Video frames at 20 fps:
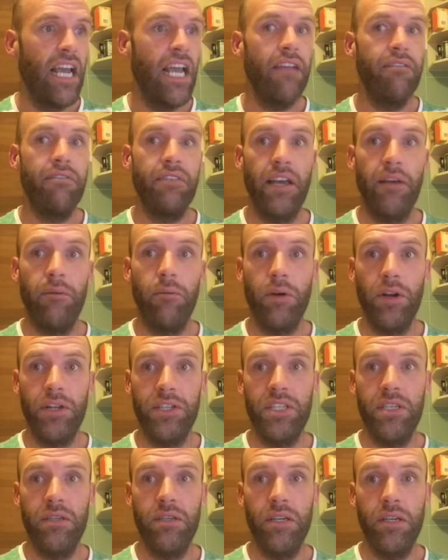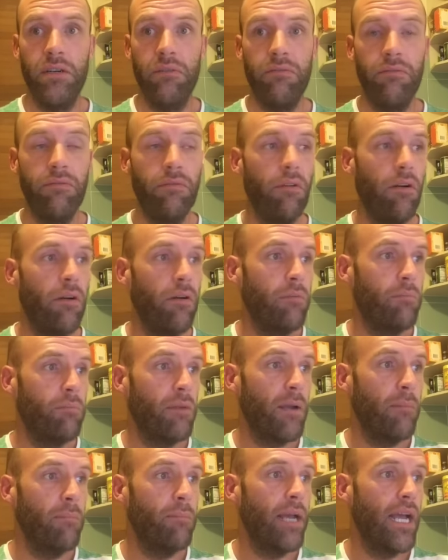If they wanted to
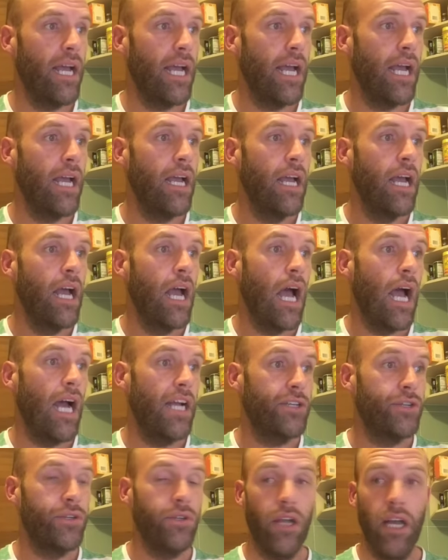compare a,